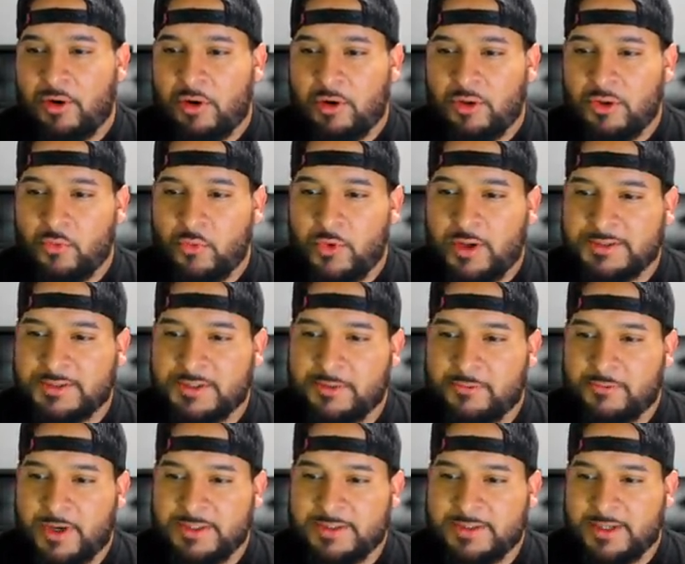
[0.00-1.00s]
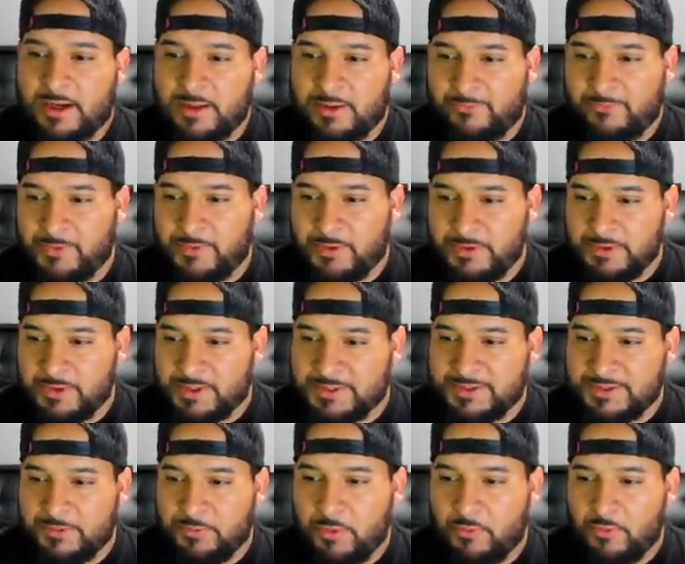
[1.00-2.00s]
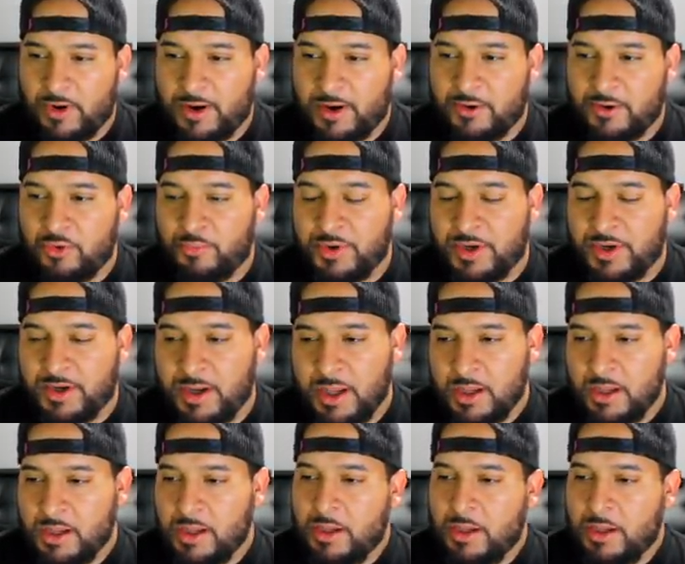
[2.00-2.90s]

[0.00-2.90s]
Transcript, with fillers: all the way out to the right side of the field. You can see we're wide open.